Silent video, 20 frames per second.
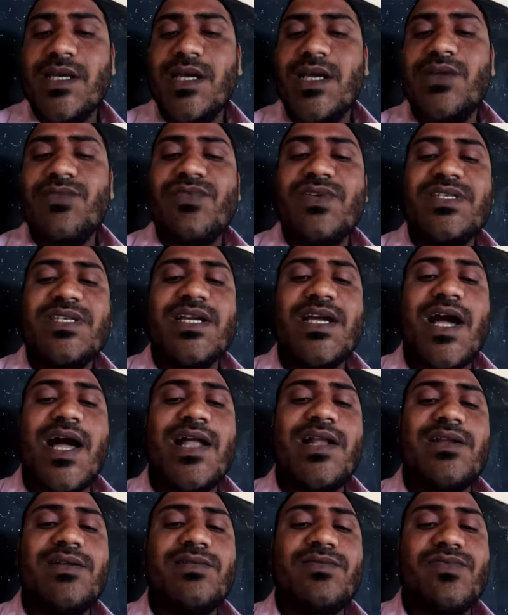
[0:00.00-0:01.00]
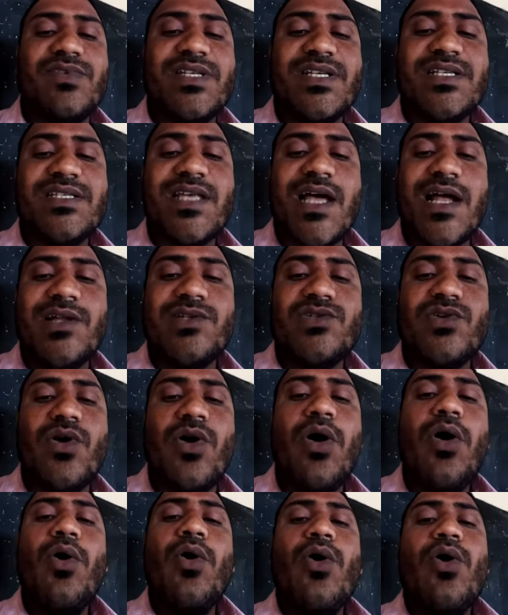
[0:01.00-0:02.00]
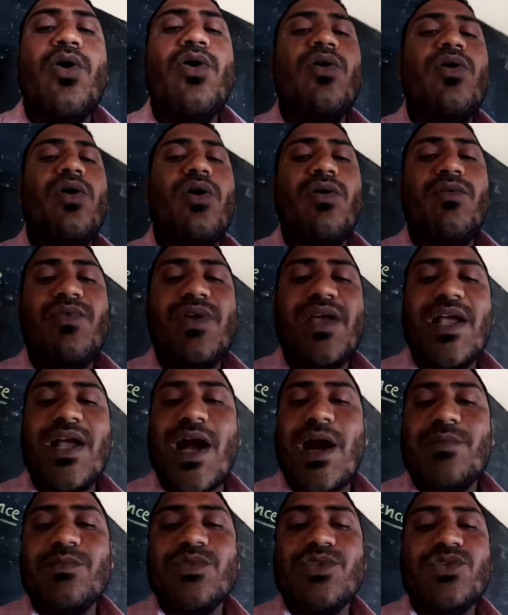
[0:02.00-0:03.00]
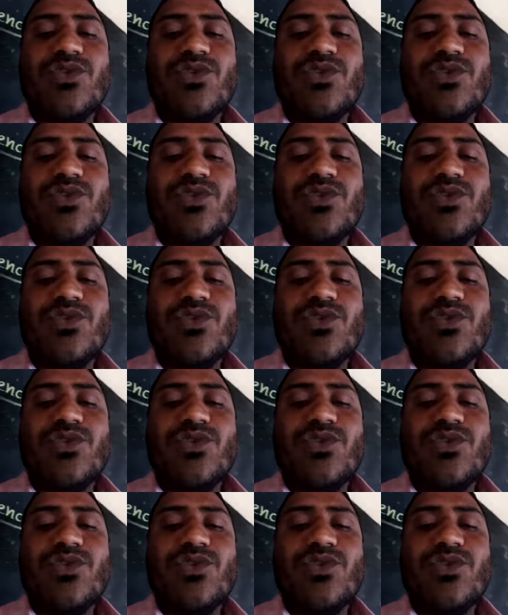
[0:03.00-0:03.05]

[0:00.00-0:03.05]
In physics also we comes